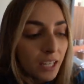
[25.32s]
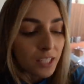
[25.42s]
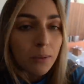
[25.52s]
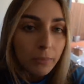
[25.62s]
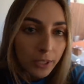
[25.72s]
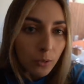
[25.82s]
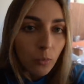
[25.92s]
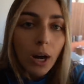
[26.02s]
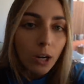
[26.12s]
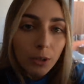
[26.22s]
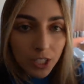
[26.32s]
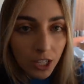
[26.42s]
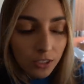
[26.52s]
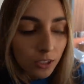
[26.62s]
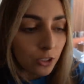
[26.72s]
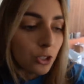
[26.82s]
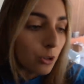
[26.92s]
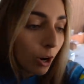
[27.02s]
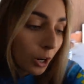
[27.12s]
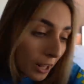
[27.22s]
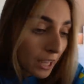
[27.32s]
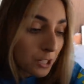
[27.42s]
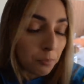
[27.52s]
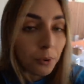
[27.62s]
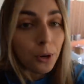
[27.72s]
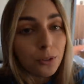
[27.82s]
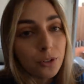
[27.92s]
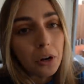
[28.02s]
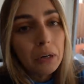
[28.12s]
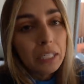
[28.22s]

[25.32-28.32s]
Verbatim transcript: and assembling the wire. We tugged a little too hard and it broke, so